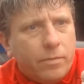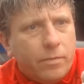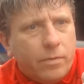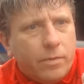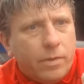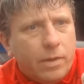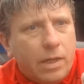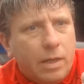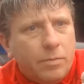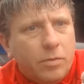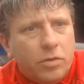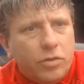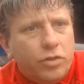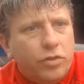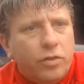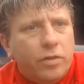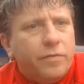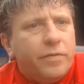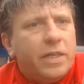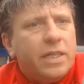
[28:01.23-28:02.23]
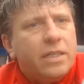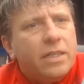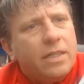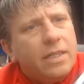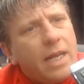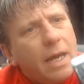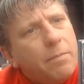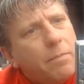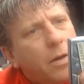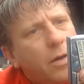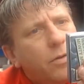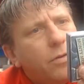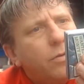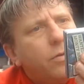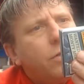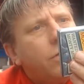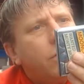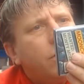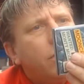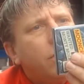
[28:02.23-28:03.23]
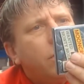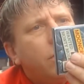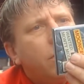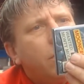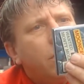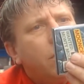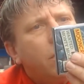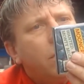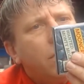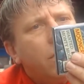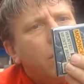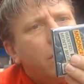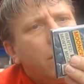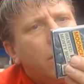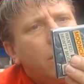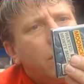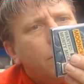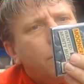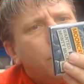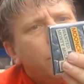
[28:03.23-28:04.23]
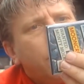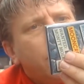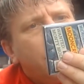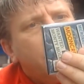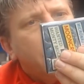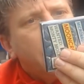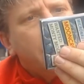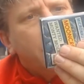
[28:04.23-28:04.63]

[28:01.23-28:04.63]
I'm not sure if these are demos. Presumably they would